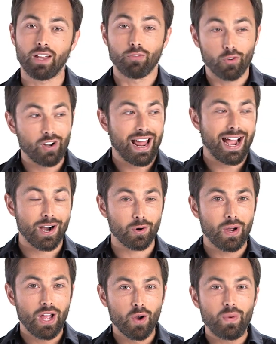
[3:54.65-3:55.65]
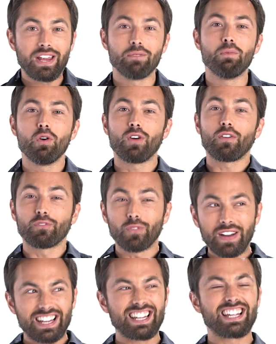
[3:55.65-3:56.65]
And for now, we can move a
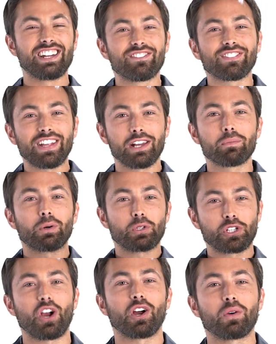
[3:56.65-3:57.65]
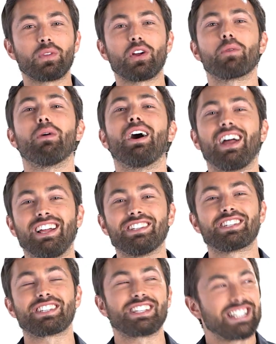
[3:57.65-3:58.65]
freaking inflatable shark with our
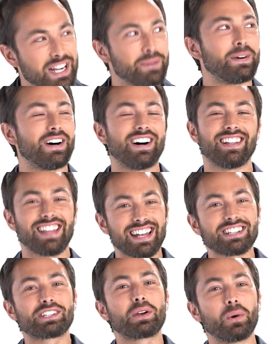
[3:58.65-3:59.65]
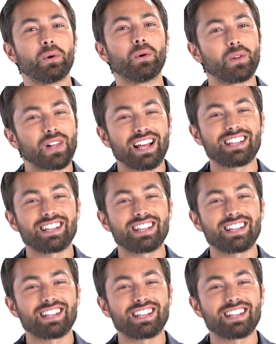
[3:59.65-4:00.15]
minds. Come on, that is cool